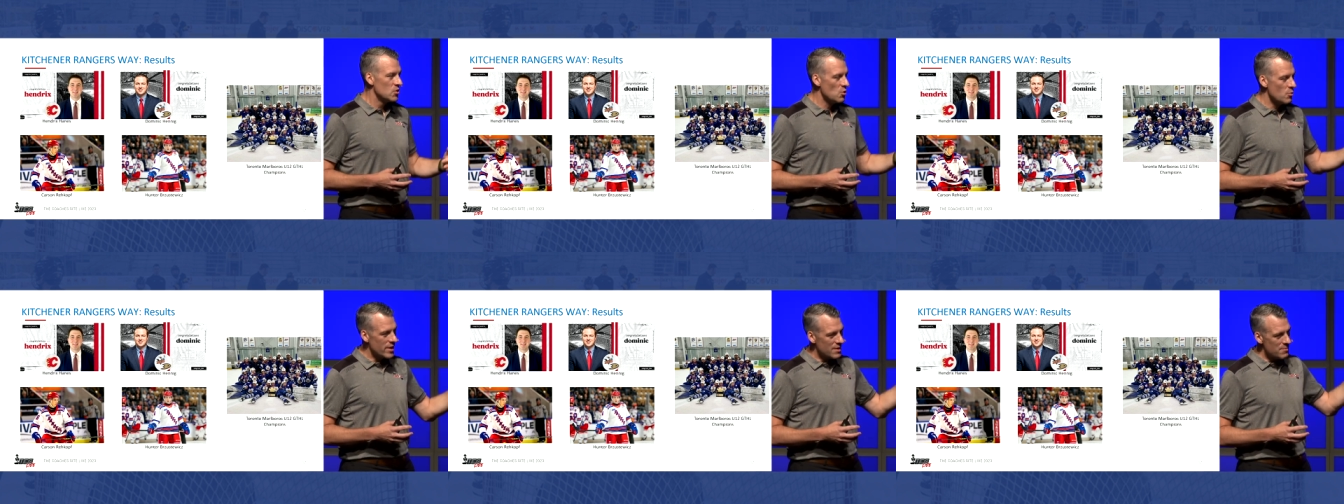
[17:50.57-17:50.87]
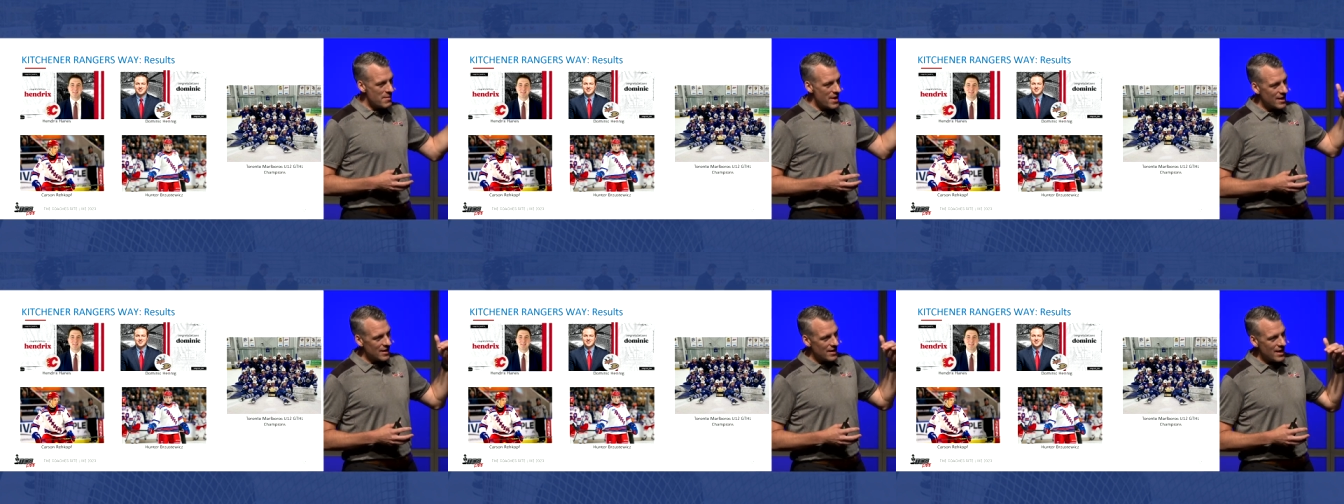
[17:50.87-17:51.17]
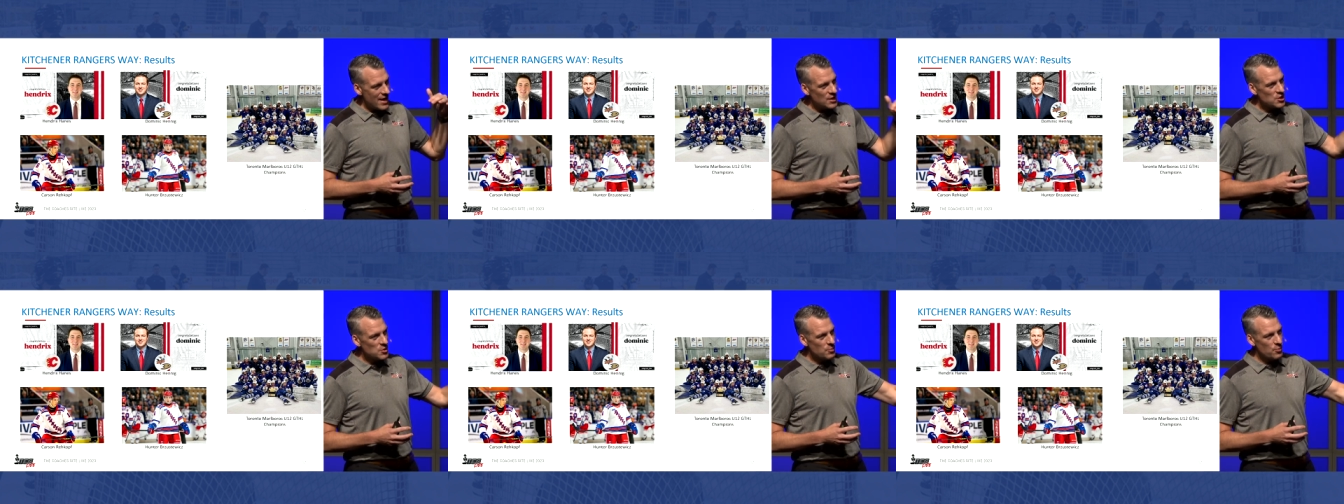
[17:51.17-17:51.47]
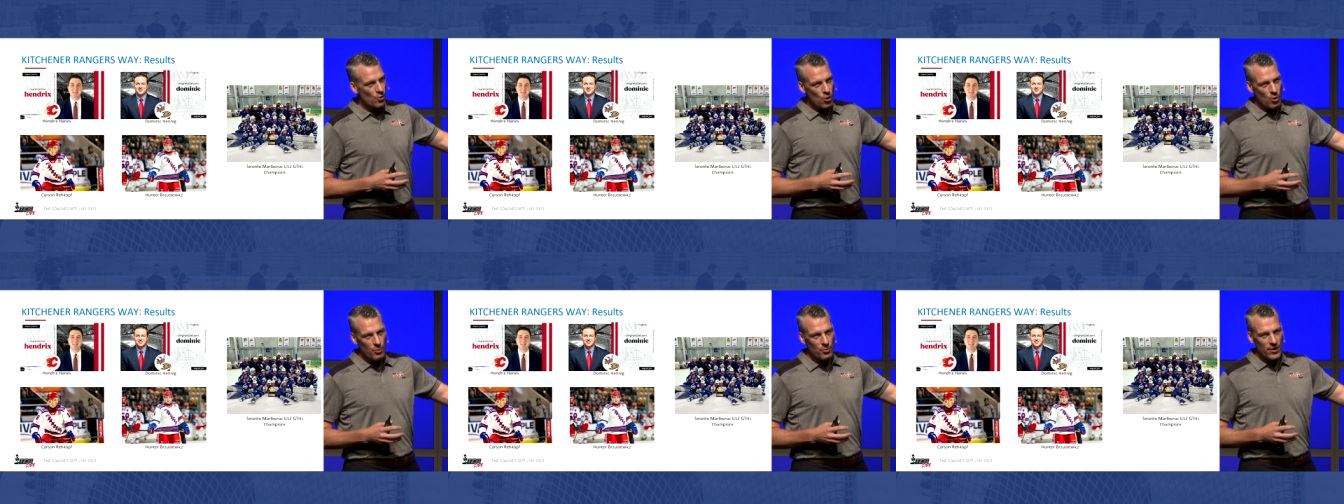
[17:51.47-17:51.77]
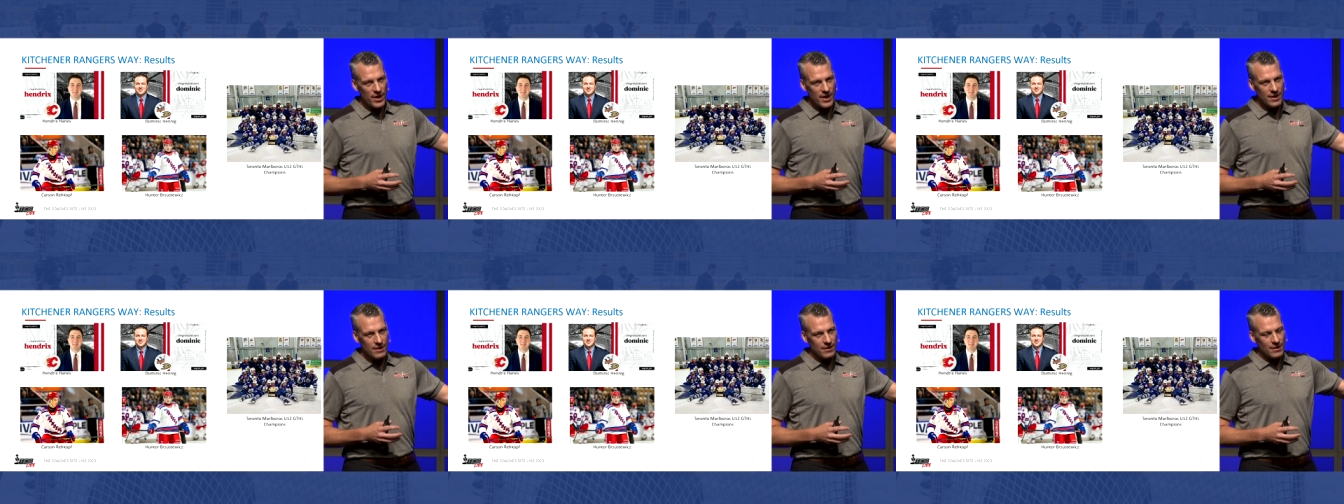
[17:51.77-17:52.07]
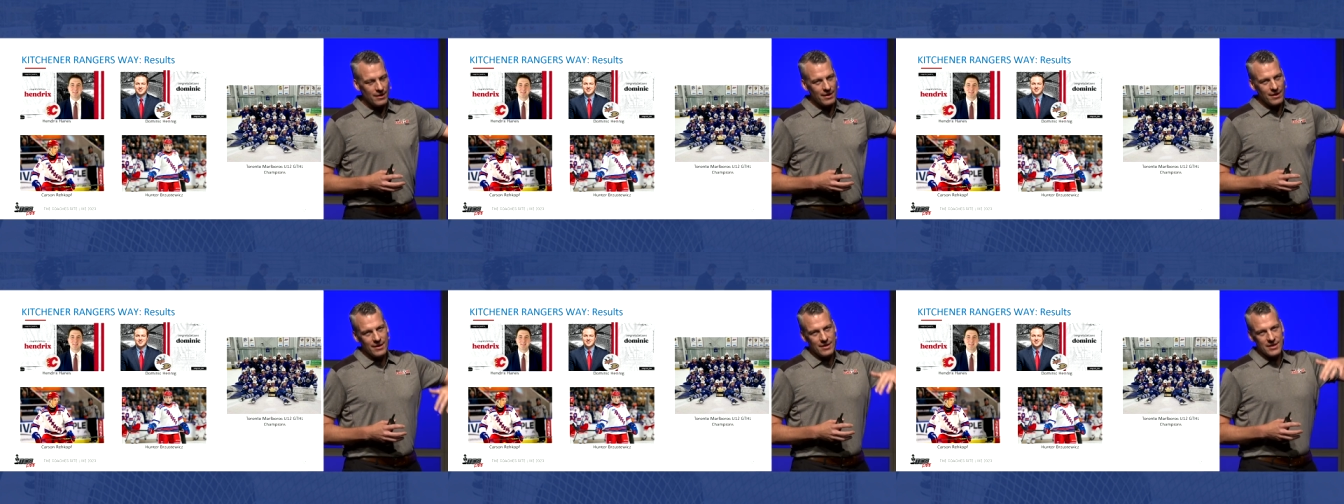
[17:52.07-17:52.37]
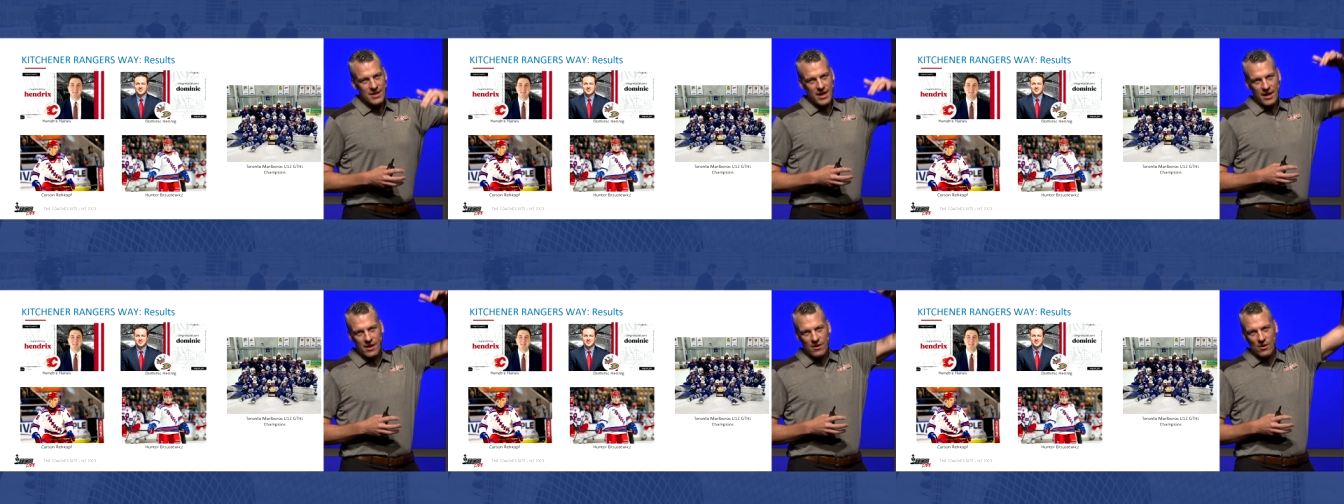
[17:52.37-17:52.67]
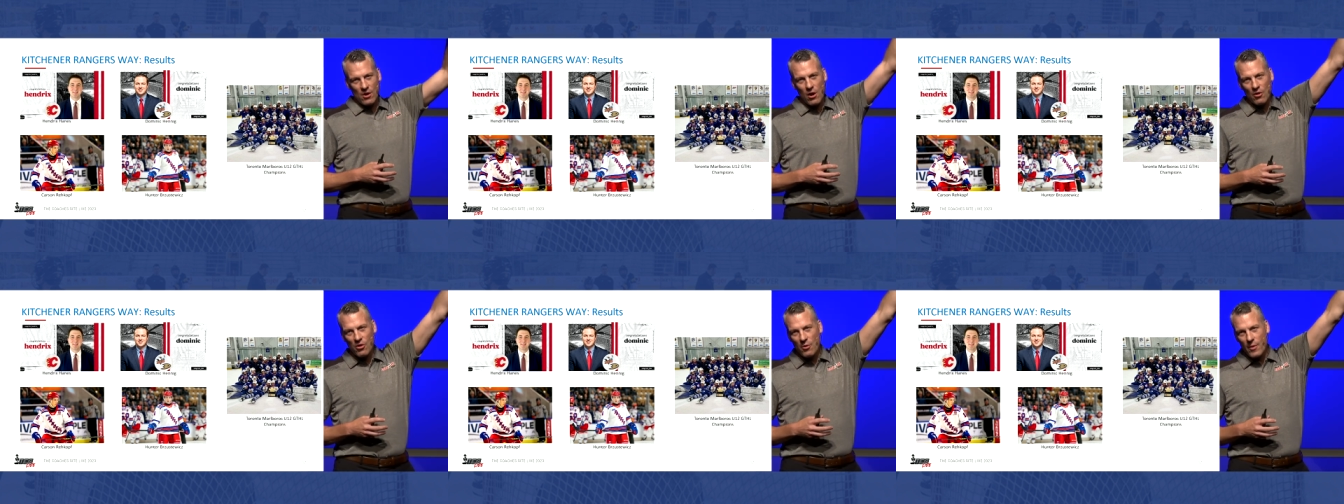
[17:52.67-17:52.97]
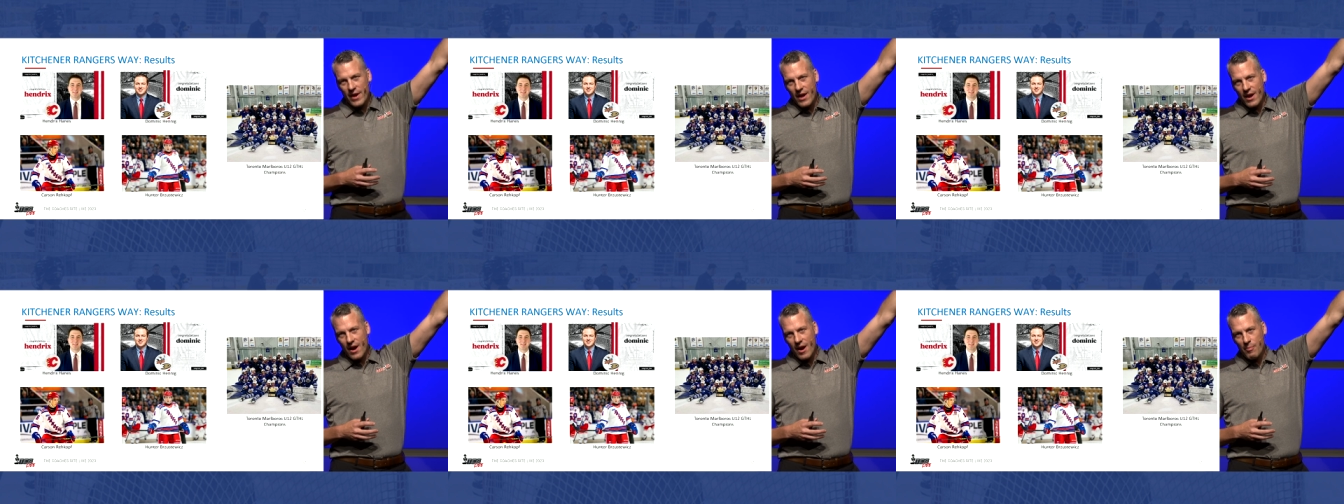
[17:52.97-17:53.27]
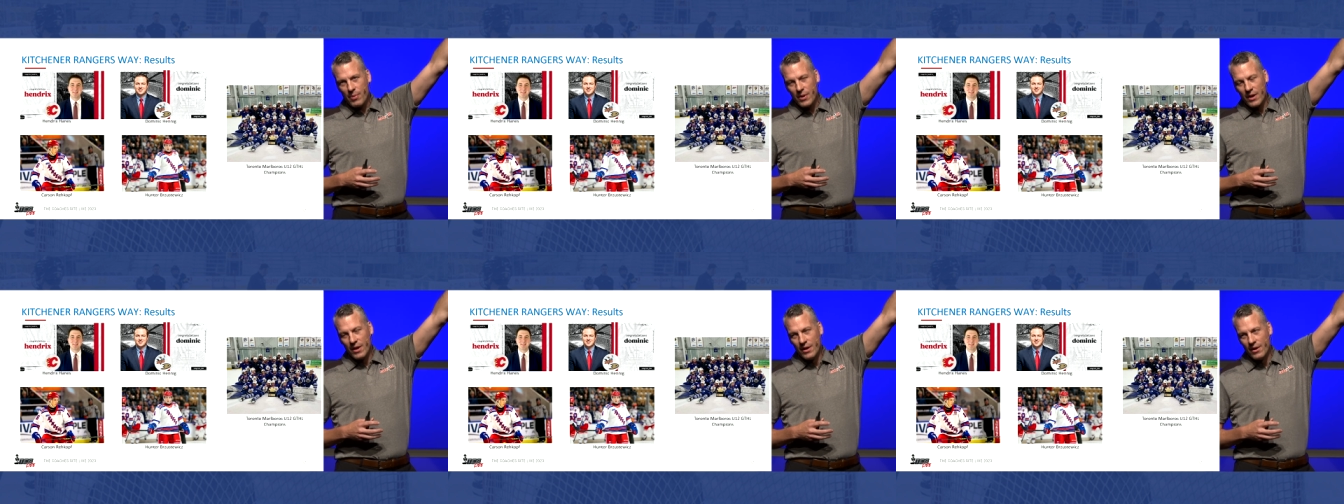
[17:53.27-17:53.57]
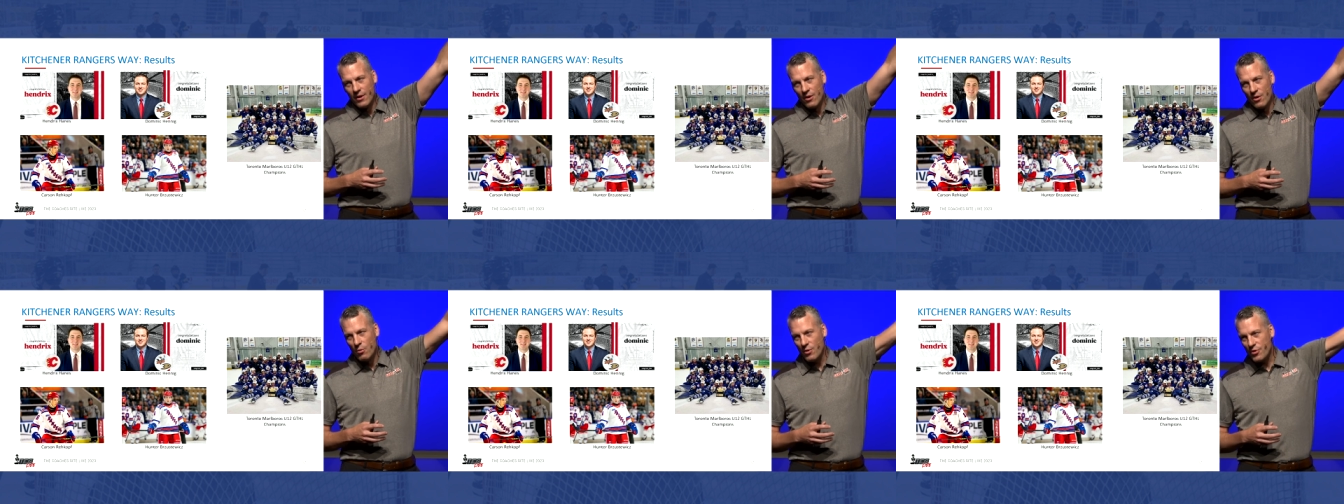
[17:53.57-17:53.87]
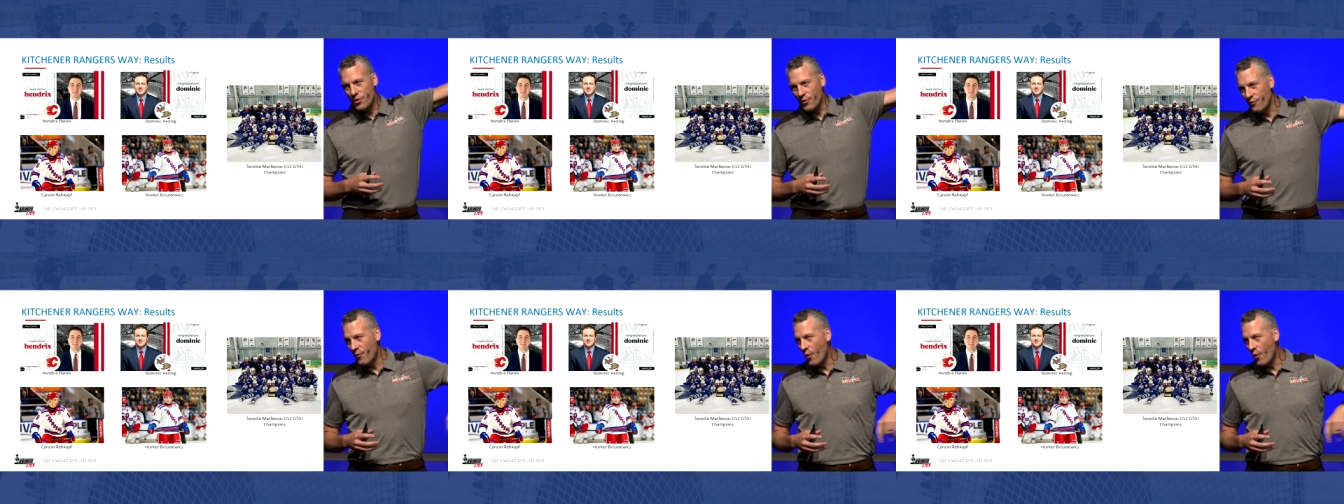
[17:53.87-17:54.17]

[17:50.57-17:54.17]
So we can make it age appropriate, take it all the way up with